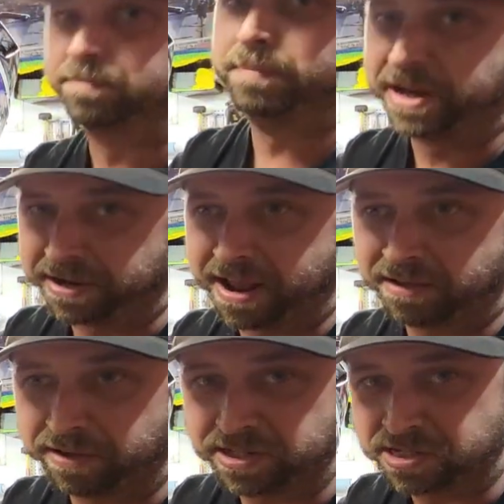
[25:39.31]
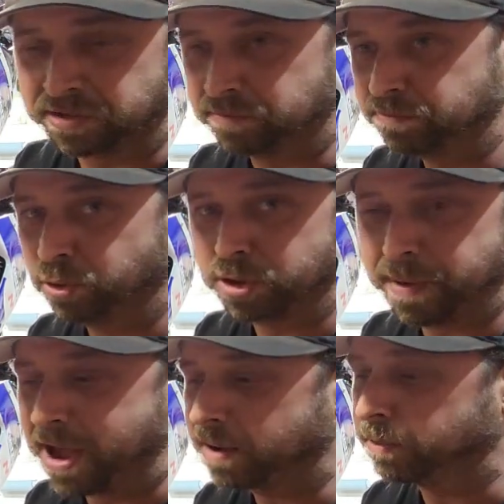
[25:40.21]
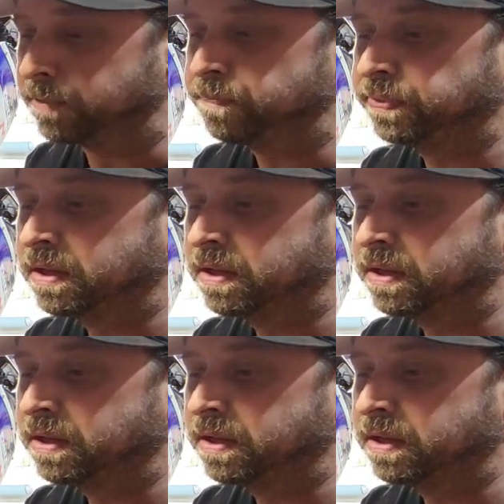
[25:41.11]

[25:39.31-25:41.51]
making it act like it's going to pull you back, but